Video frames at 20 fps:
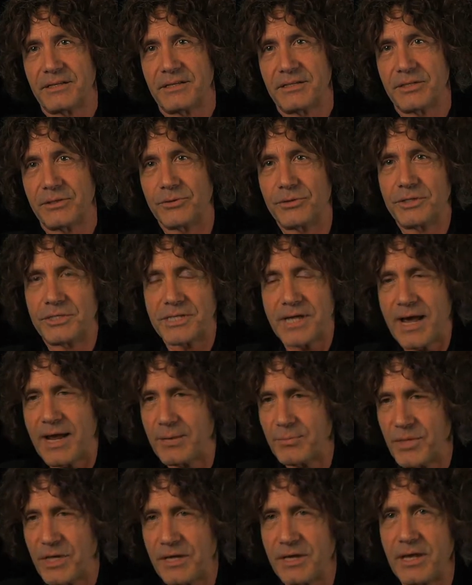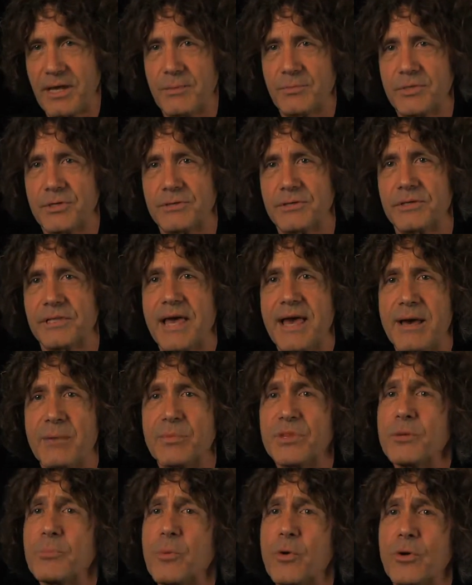till the time they came to the lab in
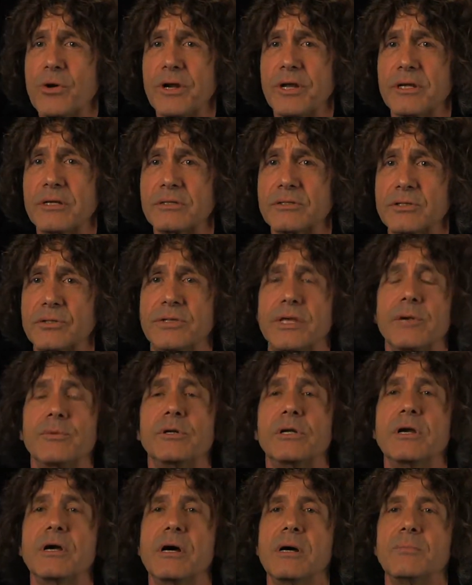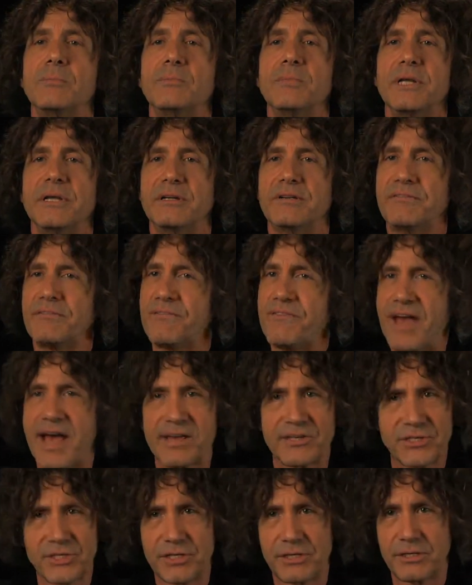the morning, so they would come in a
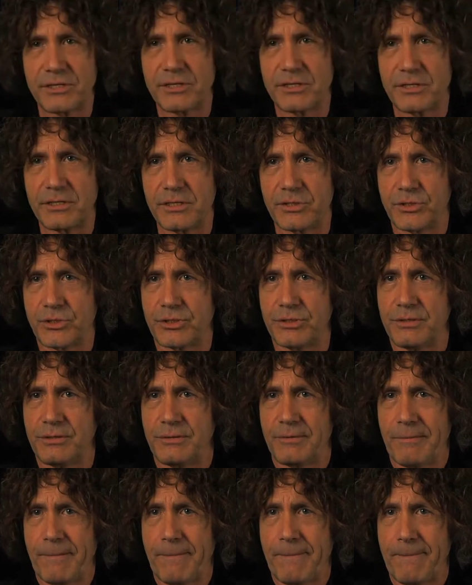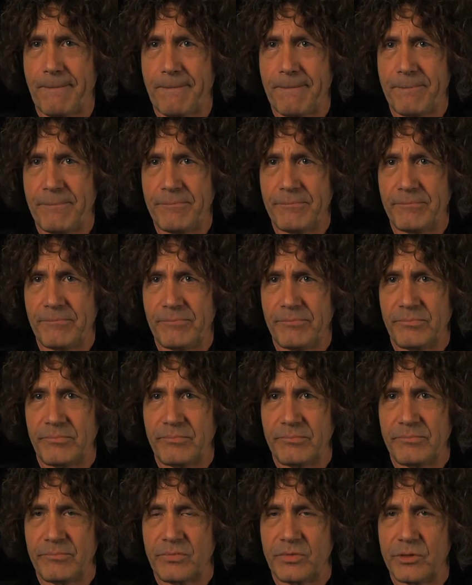fasted condition.
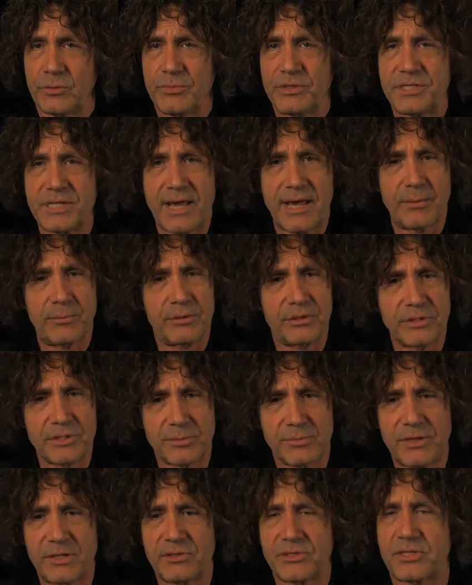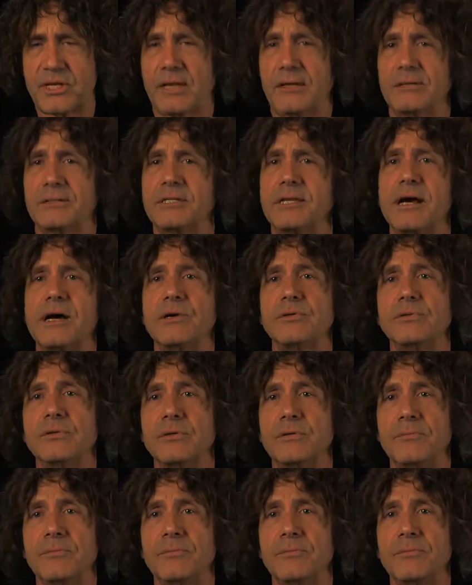Their metabolism had settled down.